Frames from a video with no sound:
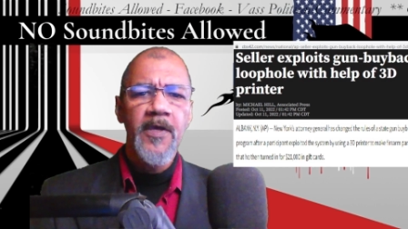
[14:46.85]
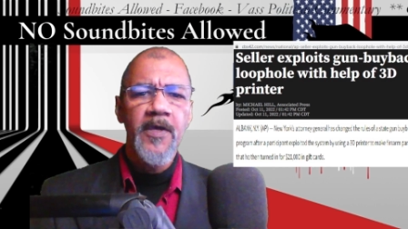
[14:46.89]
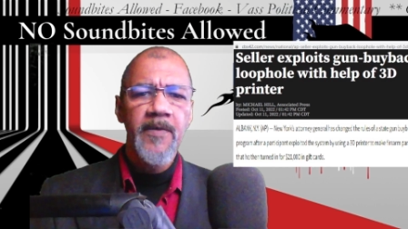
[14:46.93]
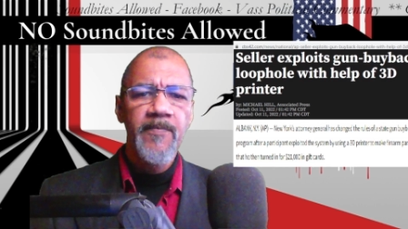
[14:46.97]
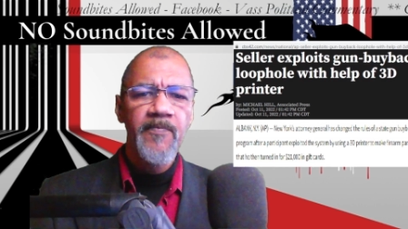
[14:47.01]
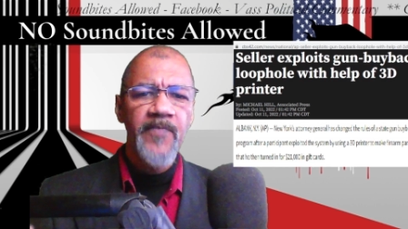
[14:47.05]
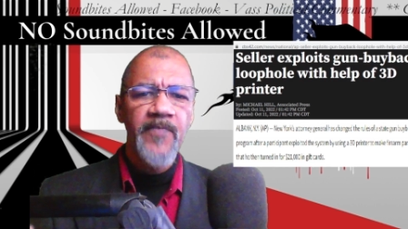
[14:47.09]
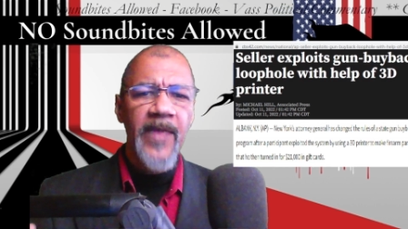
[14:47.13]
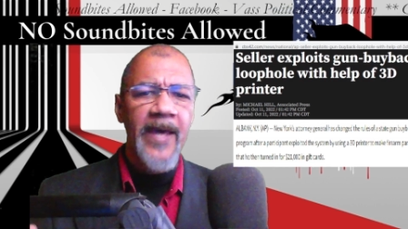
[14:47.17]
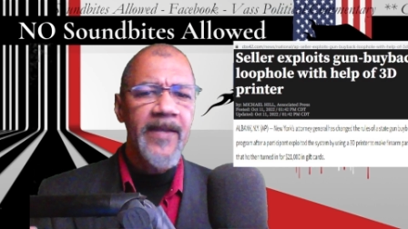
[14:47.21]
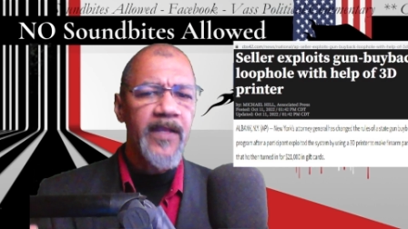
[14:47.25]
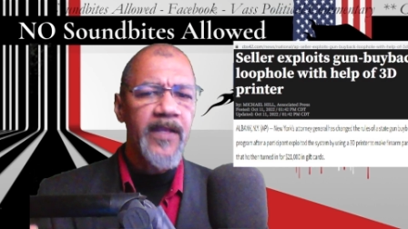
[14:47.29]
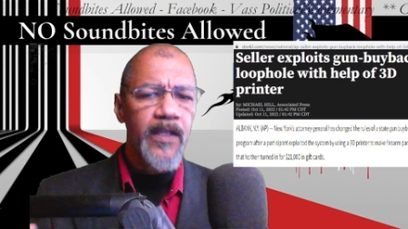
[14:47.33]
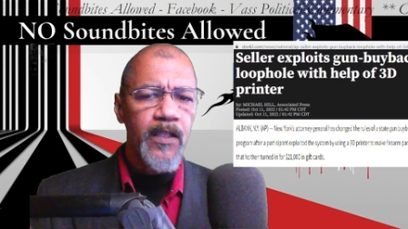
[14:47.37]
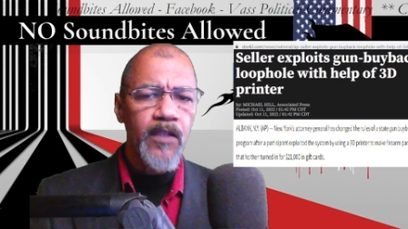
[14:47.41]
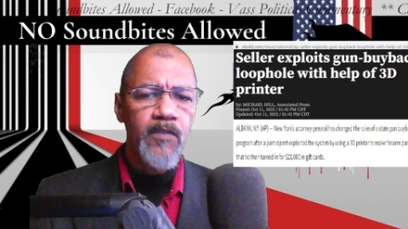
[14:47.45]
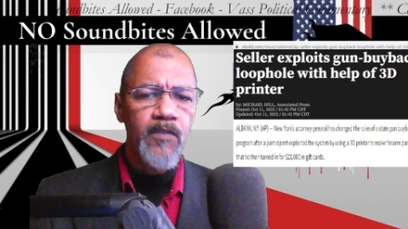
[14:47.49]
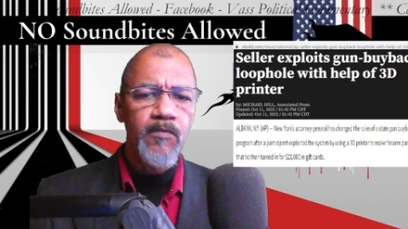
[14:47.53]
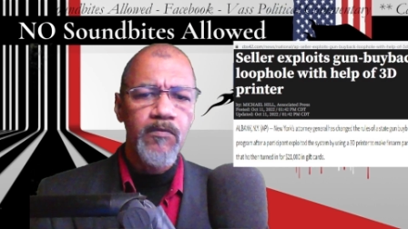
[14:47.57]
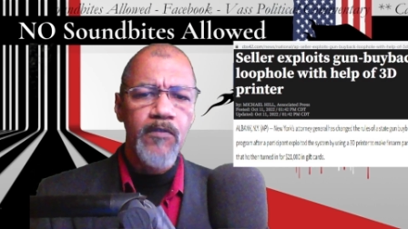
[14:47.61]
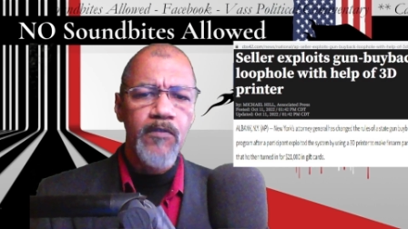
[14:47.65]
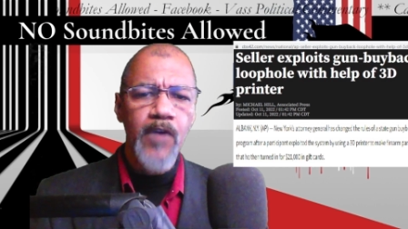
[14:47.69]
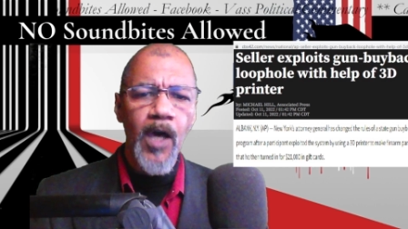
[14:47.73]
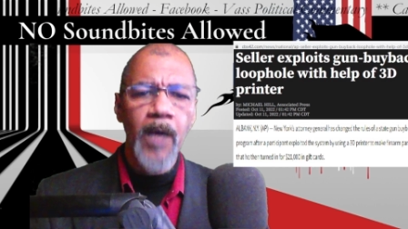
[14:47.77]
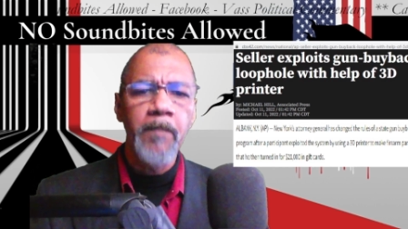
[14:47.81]
that
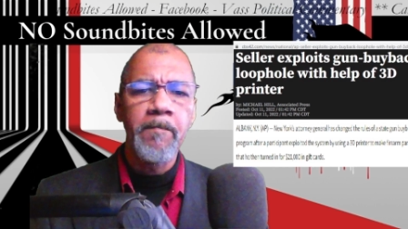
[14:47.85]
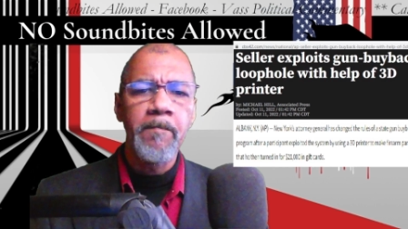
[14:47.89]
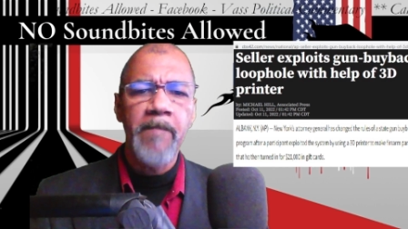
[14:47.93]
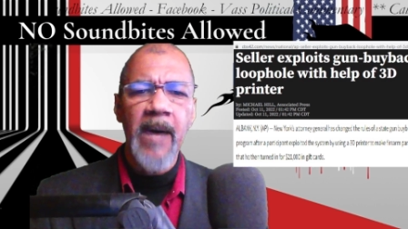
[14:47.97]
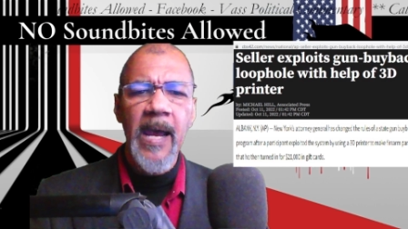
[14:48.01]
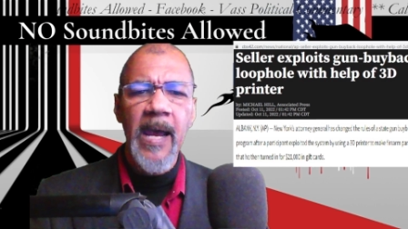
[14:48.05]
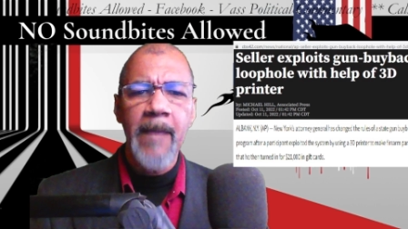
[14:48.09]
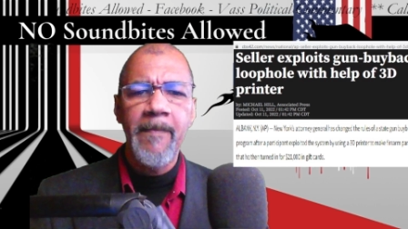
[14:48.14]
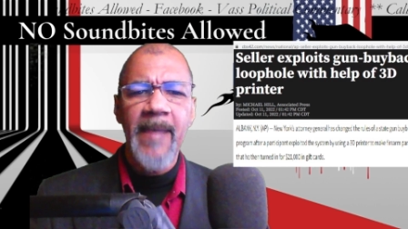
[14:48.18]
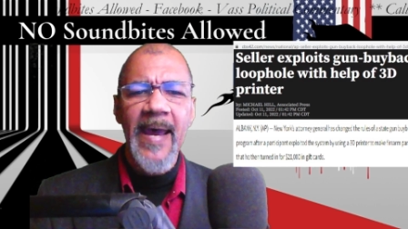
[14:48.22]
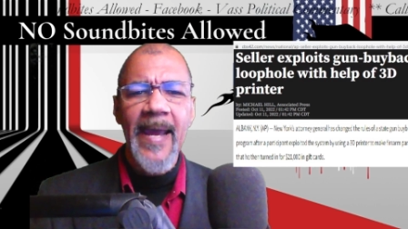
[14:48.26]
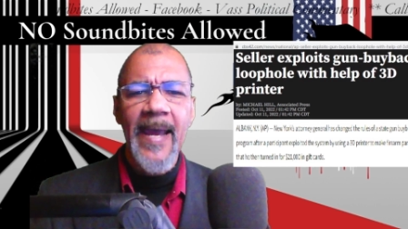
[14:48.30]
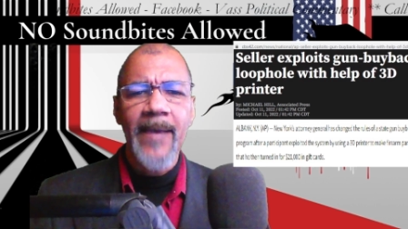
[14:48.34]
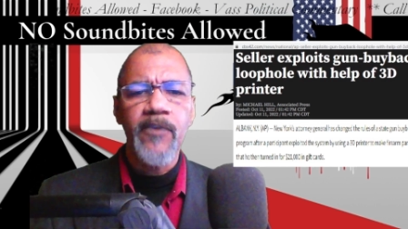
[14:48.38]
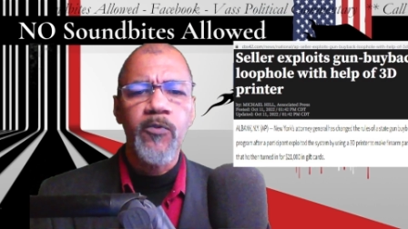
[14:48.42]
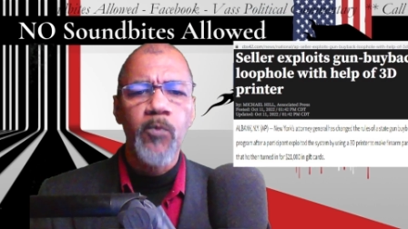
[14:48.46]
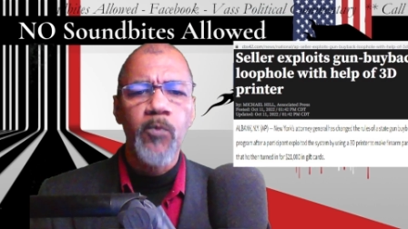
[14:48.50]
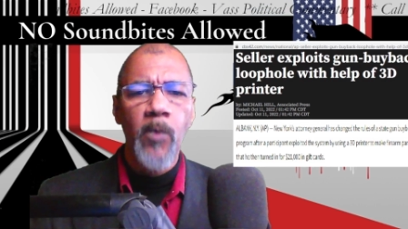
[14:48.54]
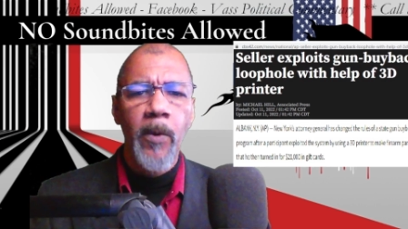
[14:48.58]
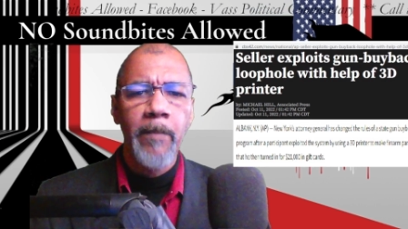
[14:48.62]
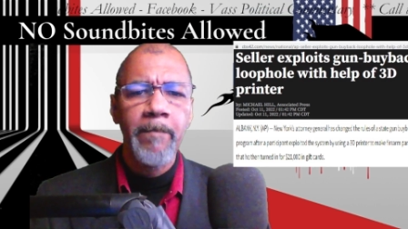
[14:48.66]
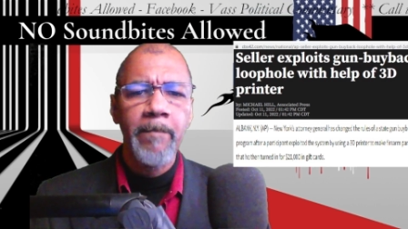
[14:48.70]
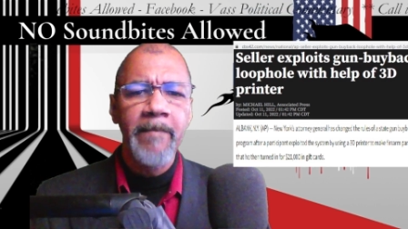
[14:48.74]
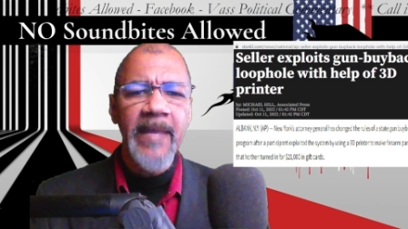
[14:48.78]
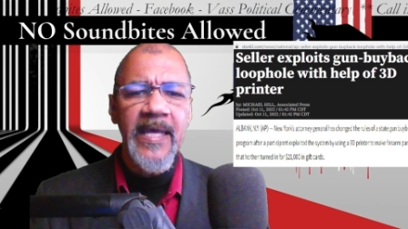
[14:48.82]
gun buybacks will
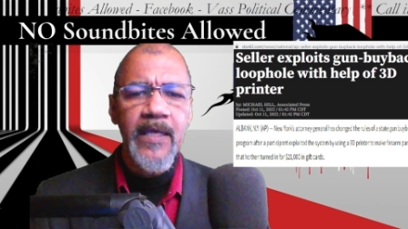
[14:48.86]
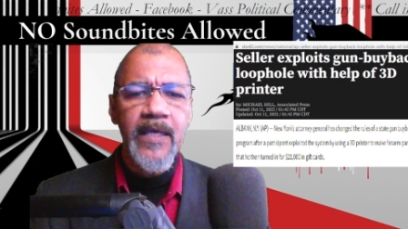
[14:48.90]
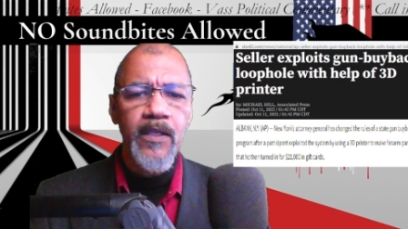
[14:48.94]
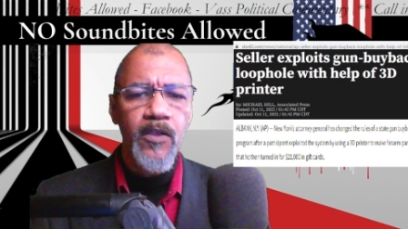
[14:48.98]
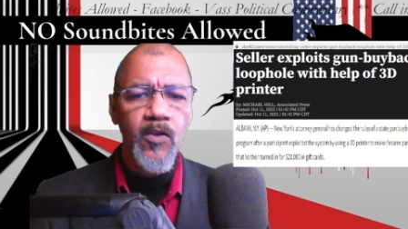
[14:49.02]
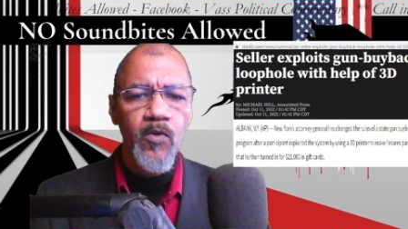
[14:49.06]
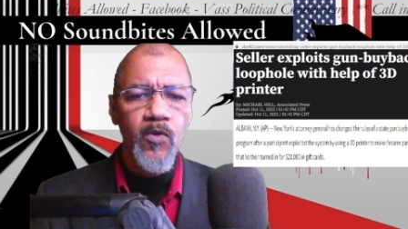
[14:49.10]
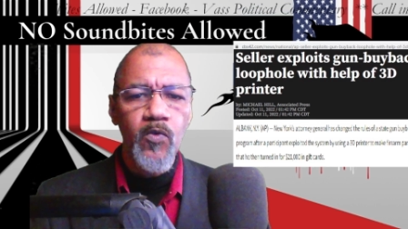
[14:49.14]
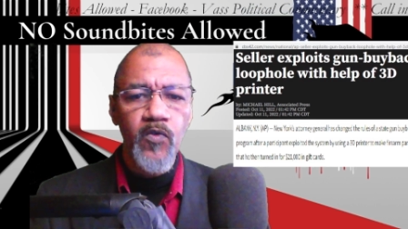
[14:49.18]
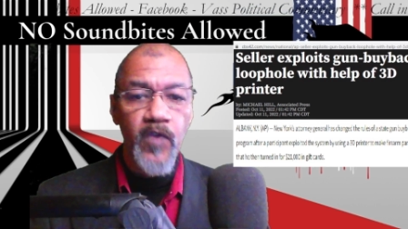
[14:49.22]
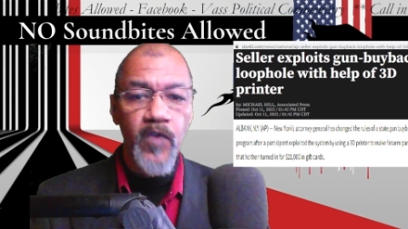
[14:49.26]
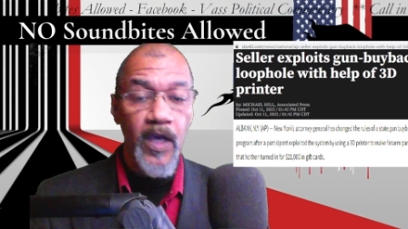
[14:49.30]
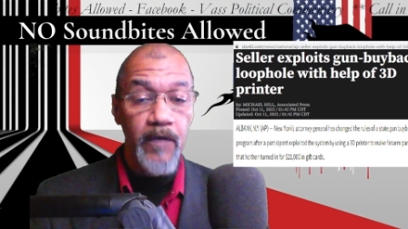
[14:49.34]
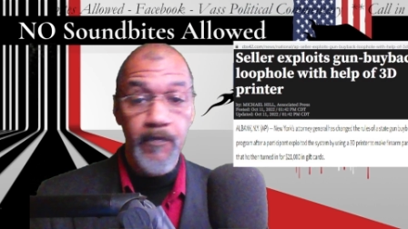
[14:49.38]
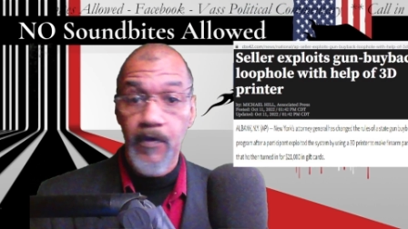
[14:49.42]
make you safe.